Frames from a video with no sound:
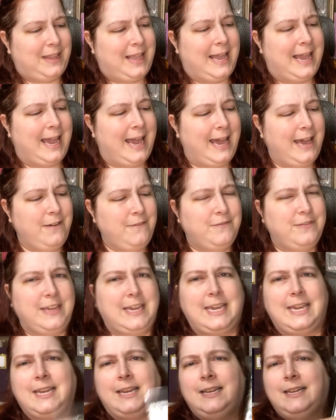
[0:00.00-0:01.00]
I have
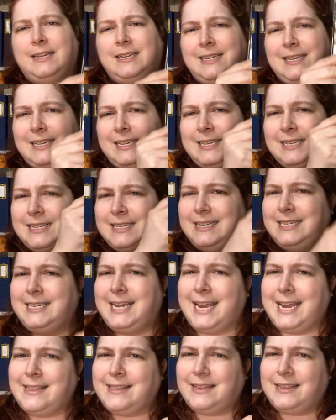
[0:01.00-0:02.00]
the
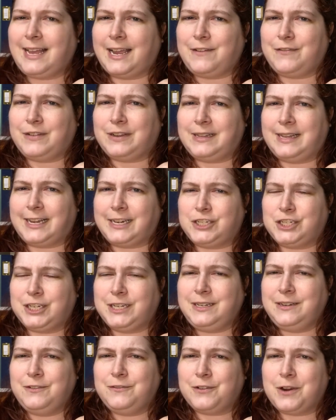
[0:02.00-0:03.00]
Day in the Life
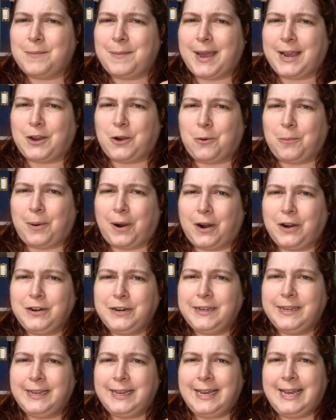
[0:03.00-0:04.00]
collection from Echo
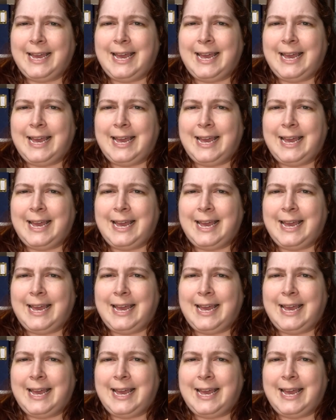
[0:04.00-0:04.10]
Park,